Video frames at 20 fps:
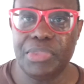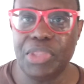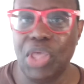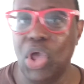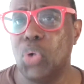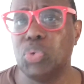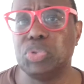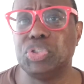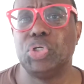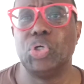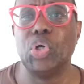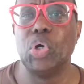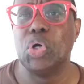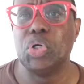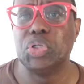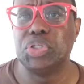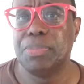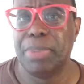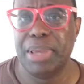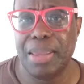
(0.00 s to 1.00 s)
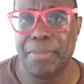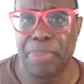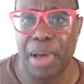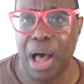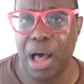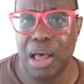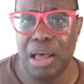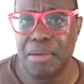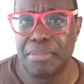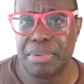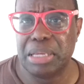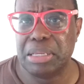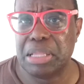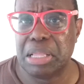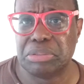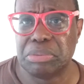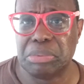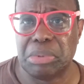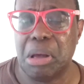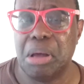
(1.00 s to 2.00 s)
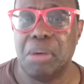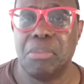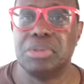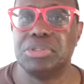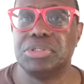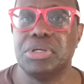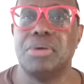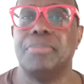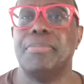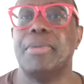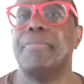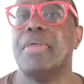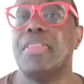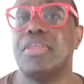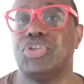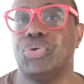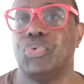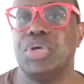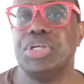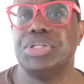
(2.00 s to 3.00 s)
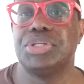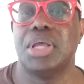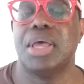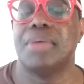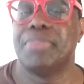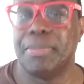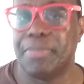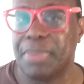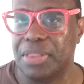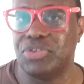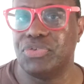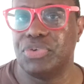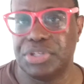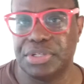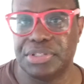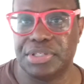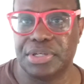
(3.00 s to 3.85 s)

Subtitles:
Oh, it's good to be in poverty. That's what God wants. Oh, but Mother Teresa